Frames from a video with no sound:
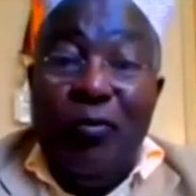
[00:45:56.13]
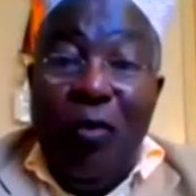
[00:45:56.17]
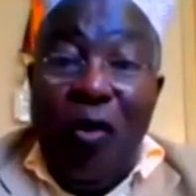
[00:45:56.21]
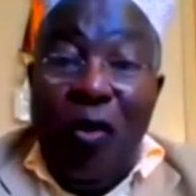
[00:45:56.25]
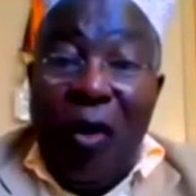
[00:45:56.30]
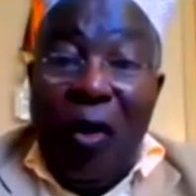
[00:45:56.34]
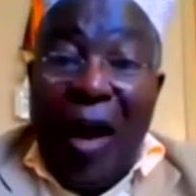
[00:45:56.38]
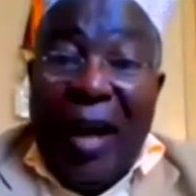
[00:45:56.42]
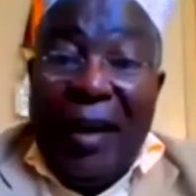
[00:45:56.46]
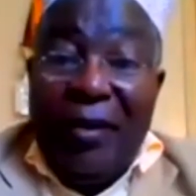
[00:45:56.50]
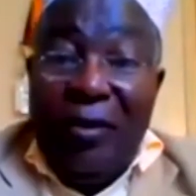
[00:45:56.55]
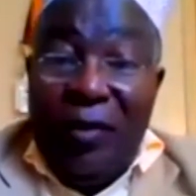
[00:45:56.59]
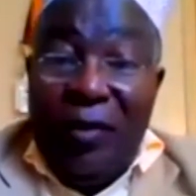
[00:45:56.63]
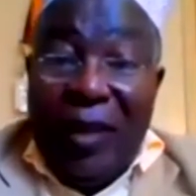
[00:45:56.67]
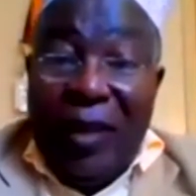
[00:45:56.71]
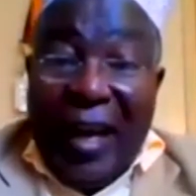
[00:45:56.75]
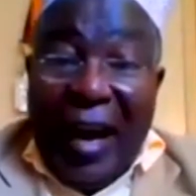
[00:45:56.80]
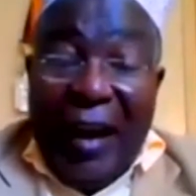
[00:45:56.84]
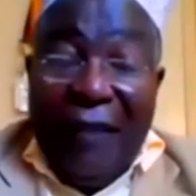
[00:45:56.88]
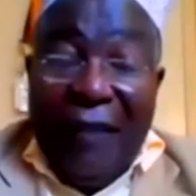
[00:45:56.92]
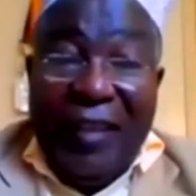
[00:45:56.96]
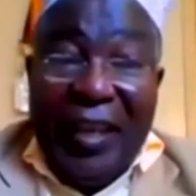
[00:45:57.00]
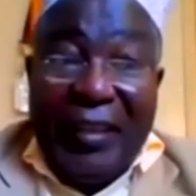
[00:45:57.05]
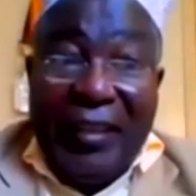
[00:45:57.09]
Uh, do they have
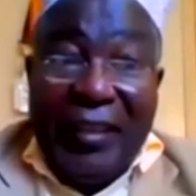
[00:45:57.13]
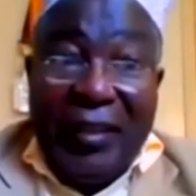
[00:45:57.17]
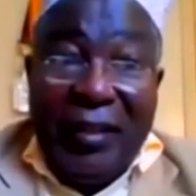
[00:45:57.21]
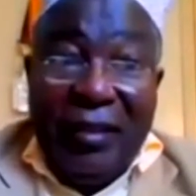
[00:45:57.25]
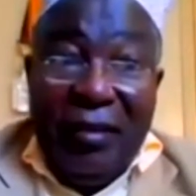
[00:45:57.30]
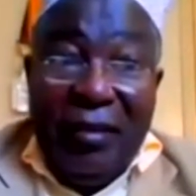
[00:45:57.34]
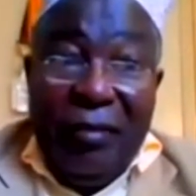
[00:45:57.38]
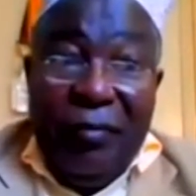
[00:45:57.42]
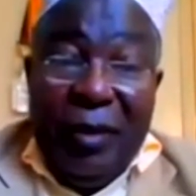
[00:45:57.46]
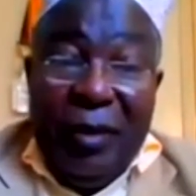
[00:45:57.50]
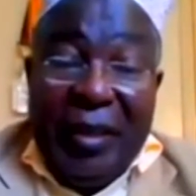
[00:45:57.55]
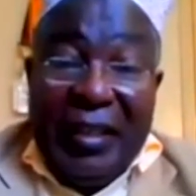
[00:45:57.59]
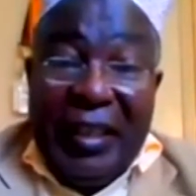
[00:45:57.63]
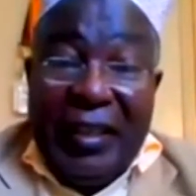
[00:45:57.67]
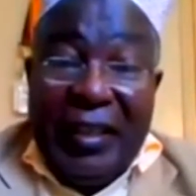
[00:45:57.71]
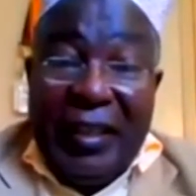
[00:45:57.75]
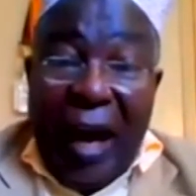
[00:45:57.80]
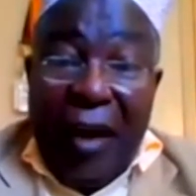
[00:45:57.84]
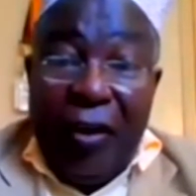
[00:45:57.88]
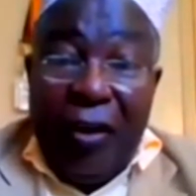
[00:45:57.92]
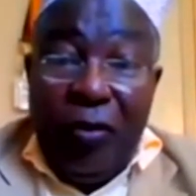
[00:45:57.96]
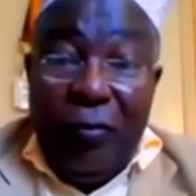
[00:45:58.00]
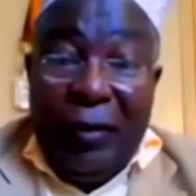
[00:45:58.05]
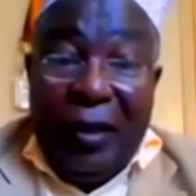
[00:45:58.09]
that business
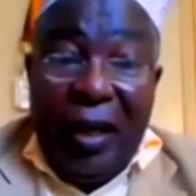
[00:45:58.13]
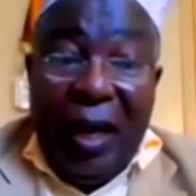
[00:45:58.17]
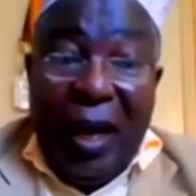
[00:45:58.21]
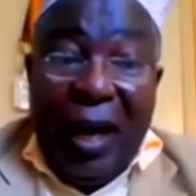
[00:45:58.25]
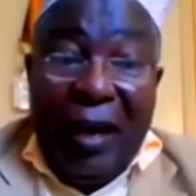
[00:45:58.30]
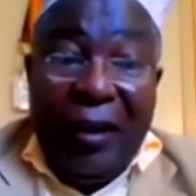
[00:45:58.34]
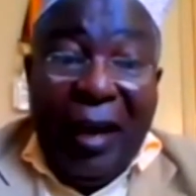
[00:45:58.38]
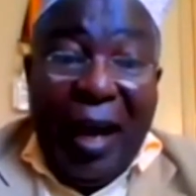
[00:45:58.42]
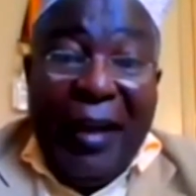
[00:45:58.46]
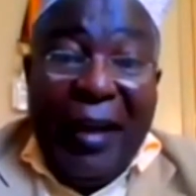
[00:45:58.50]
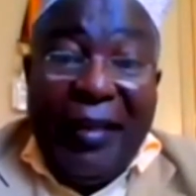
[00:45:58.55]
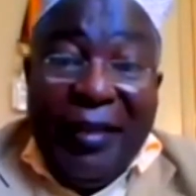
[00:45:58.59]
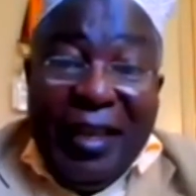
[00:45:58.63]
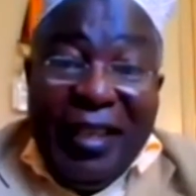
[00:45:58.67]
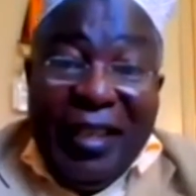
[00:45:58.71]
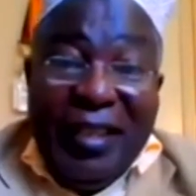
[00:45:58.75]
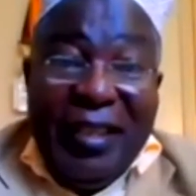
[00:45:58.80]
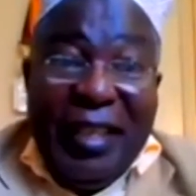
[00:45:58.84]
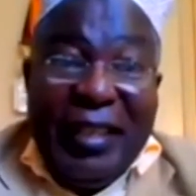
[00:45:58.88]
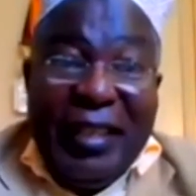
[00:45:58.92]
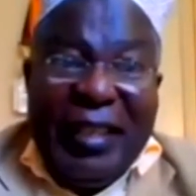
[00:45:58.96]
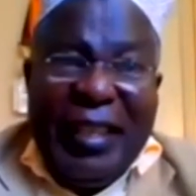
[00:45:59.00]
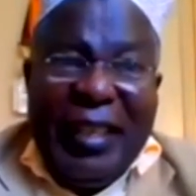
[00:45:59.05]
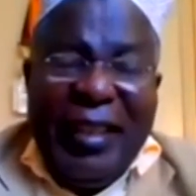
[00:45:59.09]
acumen? Uh, uh, is it
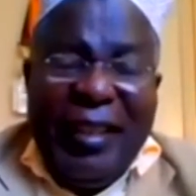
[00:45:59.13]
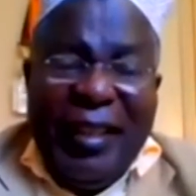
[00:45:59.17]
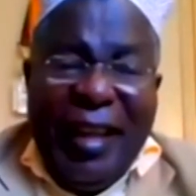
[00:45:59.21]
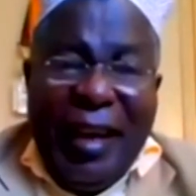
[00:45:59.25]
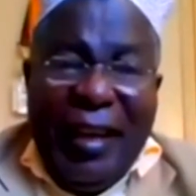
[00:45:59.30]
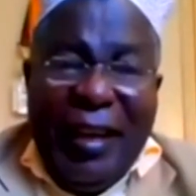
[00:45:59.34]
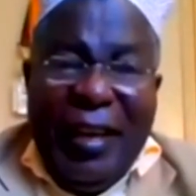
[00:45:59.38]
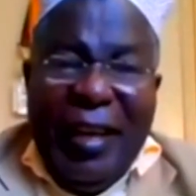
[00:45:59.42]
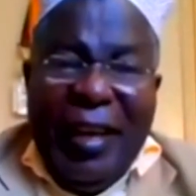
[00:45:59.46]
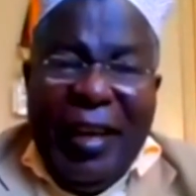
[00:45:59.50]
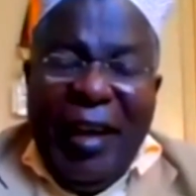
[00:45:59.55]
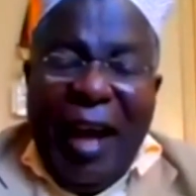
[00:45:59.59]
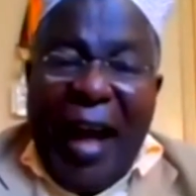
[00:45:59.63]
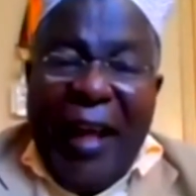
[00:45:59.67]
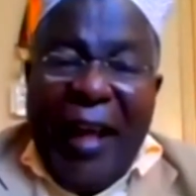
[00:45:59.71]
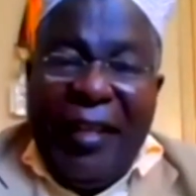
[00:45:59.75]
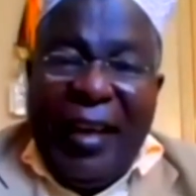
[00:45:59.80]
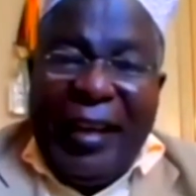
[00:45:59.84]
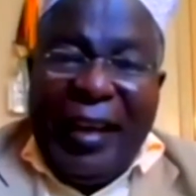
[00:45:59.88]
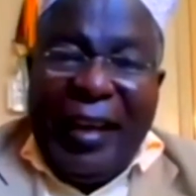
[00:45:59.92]
in the? Are they getting